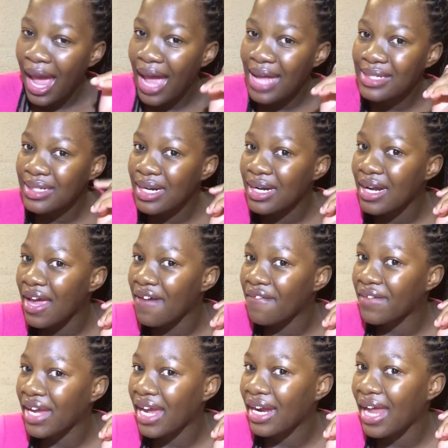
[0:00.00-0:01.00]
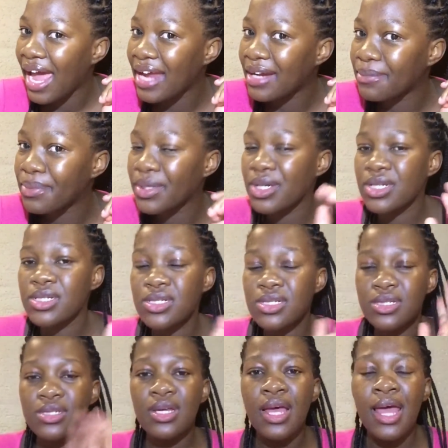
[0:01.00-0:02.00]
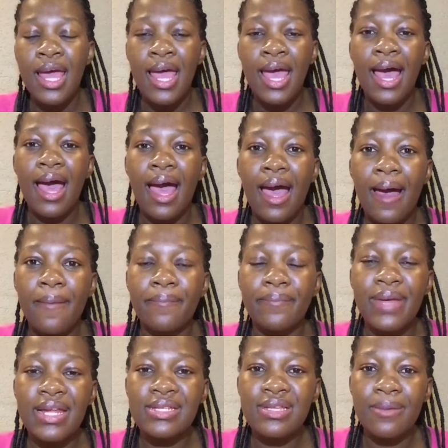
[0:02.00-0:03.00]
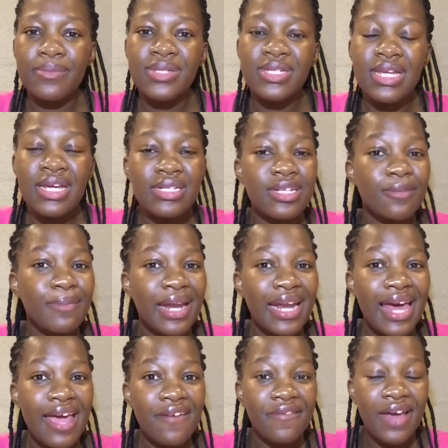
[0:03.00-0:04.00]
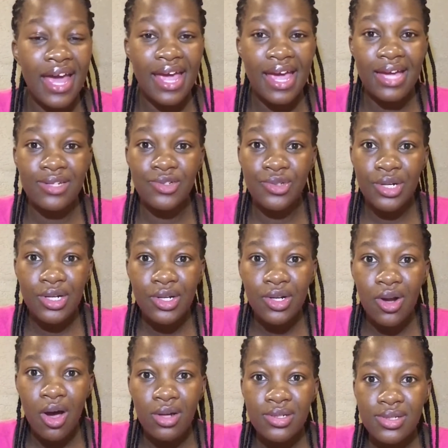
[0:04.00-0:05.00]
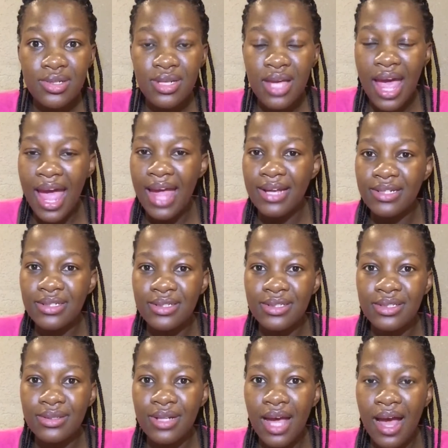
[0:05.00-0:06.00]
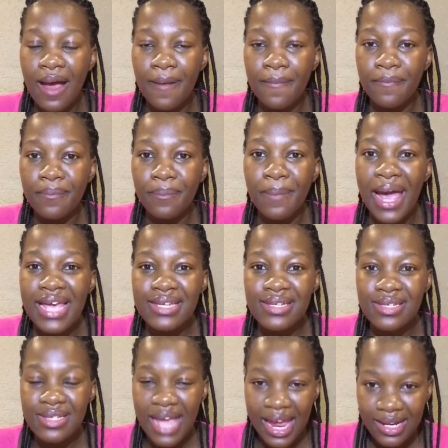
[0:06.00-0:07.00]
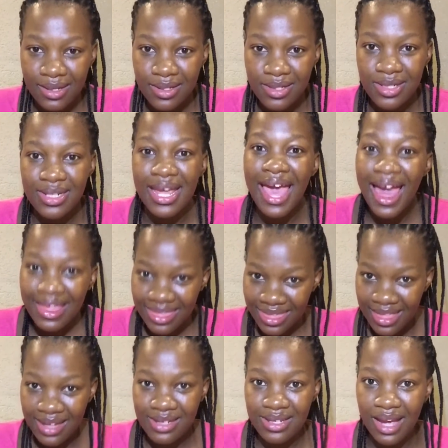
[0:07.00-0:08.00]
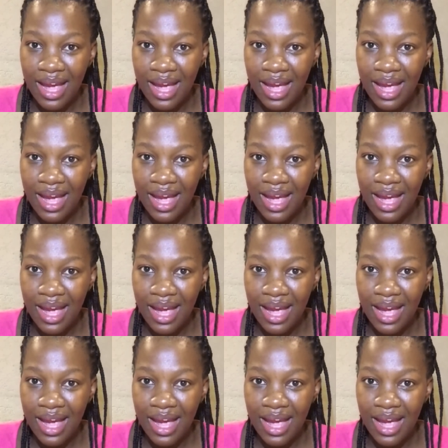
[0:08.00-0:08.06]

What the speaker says: I didn't have hairline because at some stage in my life I had dreadlocks, and my stylist at that